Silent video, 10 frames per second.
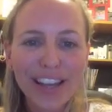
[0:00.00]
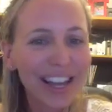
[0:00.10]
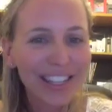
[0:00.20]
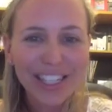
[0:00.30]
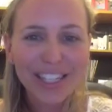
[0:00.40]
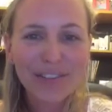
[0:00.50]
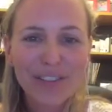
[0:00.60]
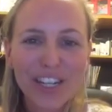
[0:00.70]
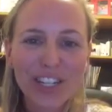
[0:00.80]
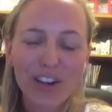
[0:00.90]
just to
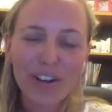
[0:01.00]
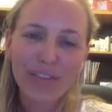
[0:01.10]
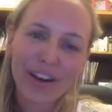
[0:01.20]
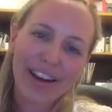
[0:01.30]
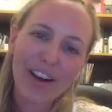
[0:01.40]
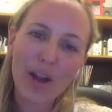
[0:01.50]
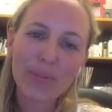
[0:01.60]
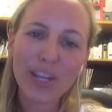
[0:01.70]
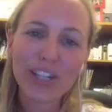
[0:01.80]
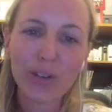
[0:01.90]
finish off, I
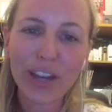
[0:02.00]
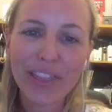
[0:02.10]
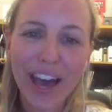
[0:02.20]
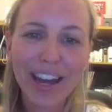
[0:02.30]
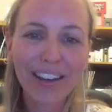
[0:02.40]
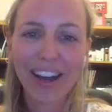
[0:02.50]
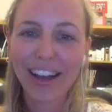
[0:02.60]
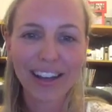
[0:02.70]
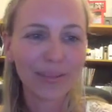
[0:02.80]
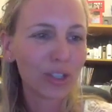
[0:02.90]
hope you enjoyed that.
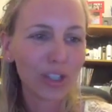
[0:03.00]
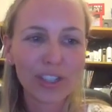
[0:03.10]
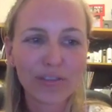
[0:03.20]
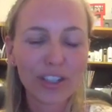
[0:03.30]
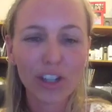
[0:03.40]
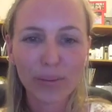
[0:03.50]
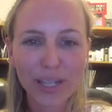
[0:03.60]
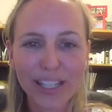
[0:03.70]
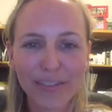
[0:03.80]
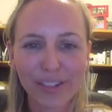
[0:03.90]
I do different
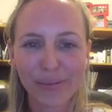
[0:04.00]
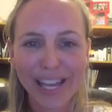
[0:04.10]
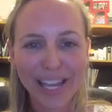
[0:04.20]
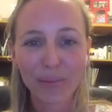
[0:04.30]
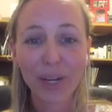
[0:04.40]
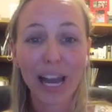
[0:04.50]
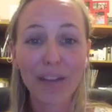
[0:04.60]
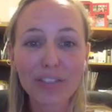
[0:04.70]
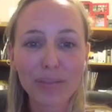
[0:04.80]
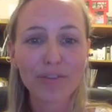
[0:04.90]
topics every week and would
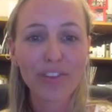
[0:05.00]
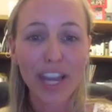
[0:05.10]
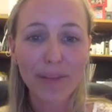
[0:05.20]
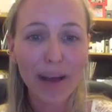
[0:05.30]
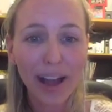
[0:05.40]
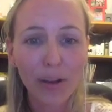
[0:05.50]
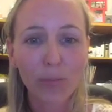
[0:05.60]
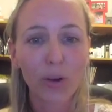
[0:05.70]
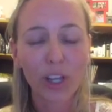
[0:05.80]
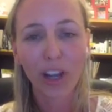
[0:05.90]
love some feedback
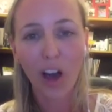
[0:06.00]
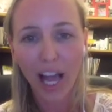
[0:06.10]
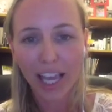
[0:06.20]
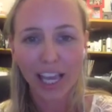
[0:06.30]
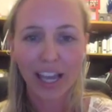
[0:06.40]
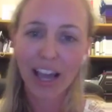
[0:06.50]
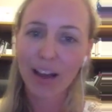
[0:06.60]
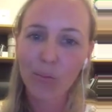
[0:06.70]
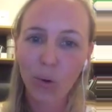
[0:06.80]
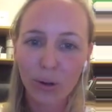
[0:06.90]
on what you're liking,
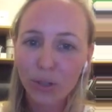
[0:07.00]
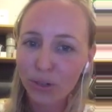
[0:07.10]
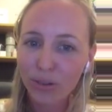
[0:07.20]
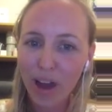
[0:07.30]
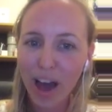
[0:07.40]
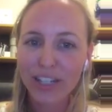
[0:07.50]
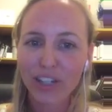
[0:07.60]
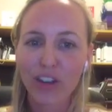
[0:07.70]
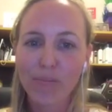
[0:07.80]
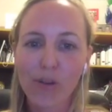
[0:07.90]
what you'd like
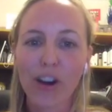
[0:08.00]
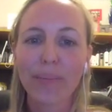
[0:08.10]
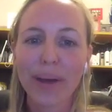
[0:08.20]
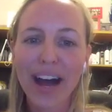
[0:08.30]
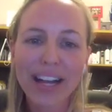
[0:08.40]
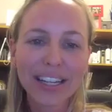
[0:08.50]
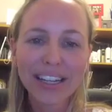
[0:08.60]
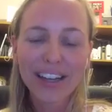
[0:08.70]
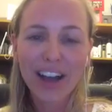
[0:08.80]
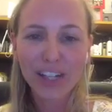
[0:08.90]
to know more about.
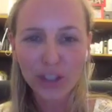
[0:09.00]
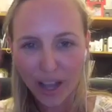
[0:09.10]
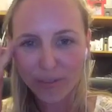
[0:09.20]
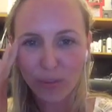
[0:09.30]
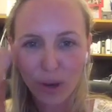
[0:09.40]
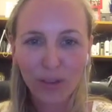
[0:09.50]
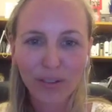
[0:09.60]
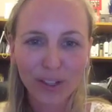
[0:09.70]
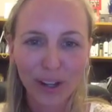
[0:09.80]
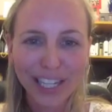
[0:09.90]
I do have a wealth
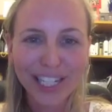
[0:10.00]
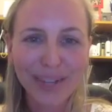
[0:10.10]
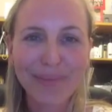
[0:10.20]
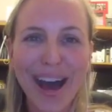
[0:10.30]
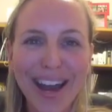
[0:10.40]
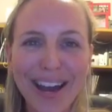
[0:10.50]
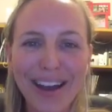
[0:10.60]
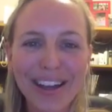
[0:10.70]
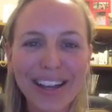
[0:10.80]
of knowledge about